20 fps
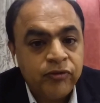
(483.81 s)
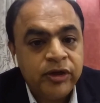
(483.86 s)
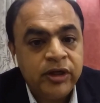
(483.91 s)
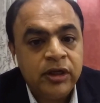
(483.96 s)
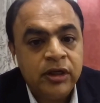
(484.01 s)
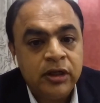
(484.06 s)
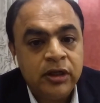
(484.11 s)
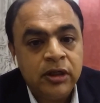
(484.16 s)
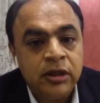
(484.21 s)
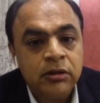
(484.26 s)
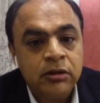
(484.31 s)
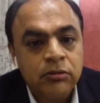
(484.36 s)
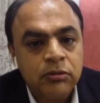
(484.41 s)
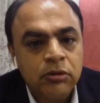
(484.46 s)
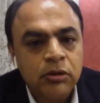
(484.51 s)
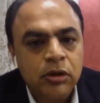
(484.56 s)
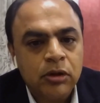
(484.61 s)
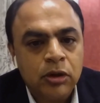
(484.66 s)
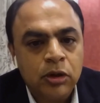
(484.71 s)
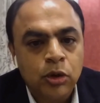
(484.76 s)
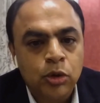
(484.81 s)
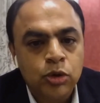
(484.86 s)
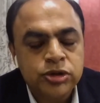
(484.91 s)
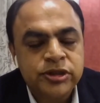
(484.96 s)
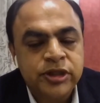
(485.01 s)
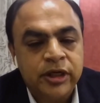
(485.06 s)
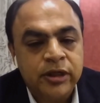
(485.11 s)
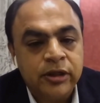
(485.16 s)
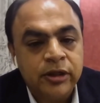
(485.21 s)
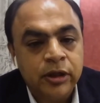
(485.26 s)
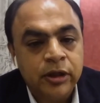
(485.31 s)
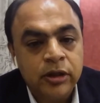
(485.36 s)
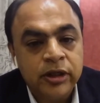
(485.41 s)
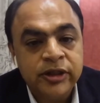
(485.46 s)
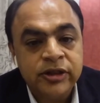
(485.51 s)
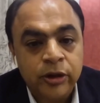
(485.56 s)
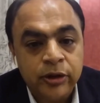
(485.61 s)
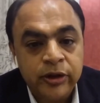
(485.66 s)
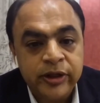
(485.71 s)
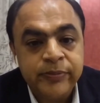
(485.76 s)
we closed at
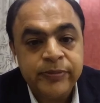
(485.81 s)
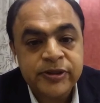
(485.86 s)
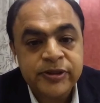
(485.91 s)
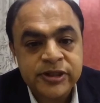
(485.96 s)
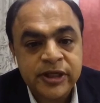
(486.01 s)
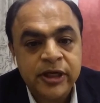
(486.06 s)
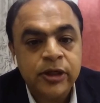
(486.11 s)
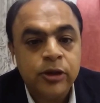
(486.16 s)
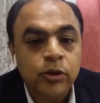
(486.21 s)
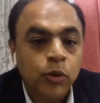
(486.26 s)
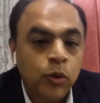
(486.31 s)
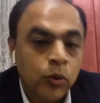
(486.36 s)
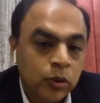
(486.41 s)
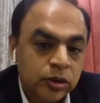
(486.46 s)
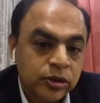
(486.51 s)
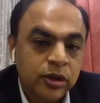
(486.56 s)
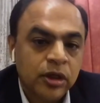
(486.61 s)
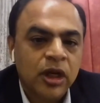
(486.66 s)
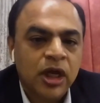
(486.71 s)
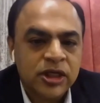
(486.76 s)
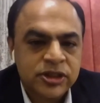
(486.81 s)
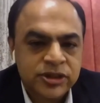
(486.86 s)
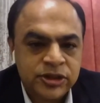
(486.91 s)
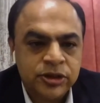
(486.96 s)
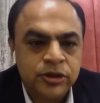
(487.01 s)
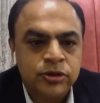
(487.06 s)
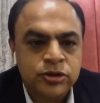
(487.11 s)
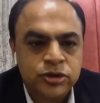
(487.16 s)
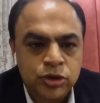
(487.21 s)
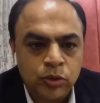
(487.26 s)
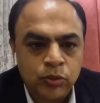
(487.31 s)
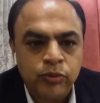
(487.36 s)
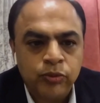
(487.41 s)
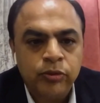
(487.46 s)
nearly 30% over the last year. So